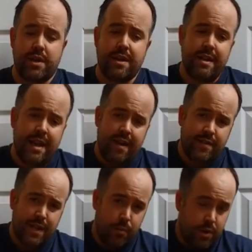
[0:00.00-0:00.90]
And if
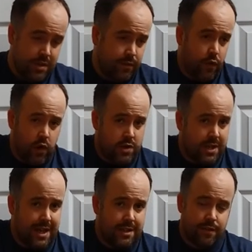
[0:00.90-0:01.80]
someone is full on
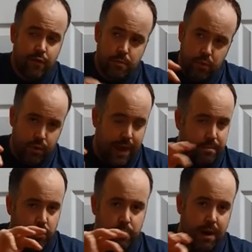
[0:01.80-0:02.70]
just kicked a football,
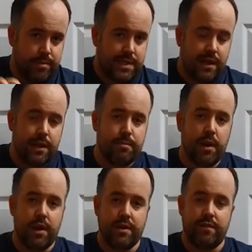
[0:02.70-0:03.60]
that ball might be slightly
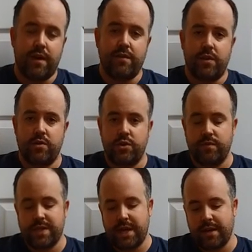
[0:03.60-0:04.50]
blurred at 500th of
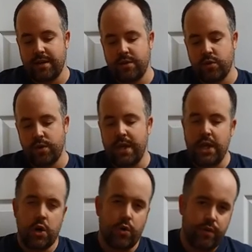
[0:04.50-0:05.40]
a second, or
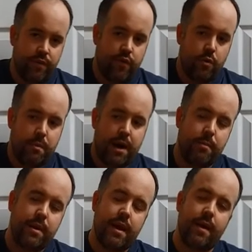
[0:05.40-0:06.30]
or the foot
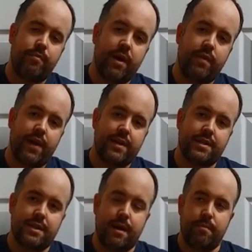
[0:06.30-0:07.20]
might be, and, and
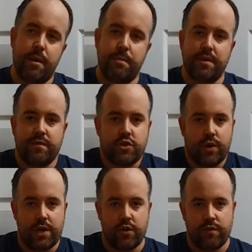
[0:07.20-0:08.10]
that's um, a bit of a
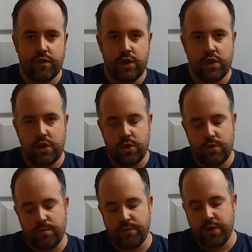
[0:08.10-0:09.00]
trade off that
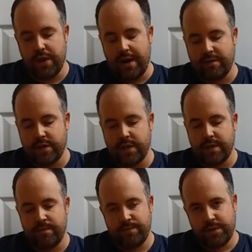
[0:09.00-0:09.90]
you that you have
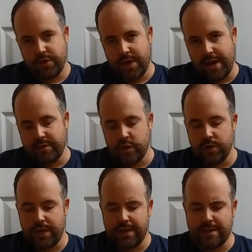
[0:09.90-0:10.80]
to that you have to
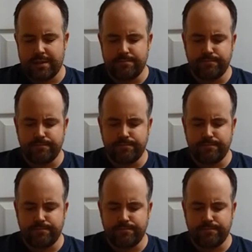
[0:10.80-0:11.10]
look at.